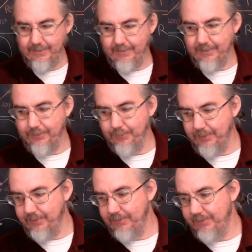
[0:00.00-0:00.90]

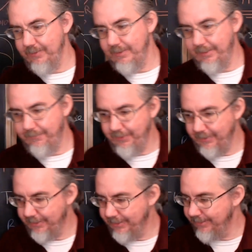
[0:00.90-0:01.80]

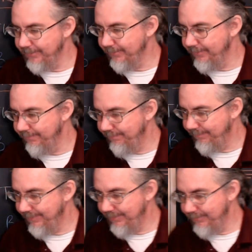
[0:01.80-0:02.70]
FDR
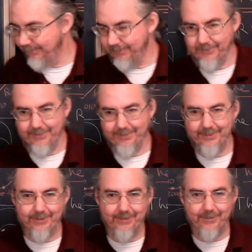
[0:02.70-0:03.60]
was
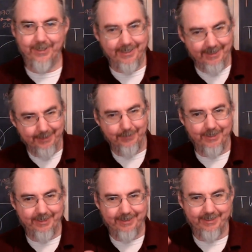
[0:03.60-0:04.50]
greatly
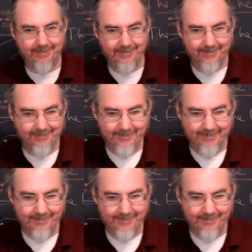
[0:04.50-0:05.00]
upset at this because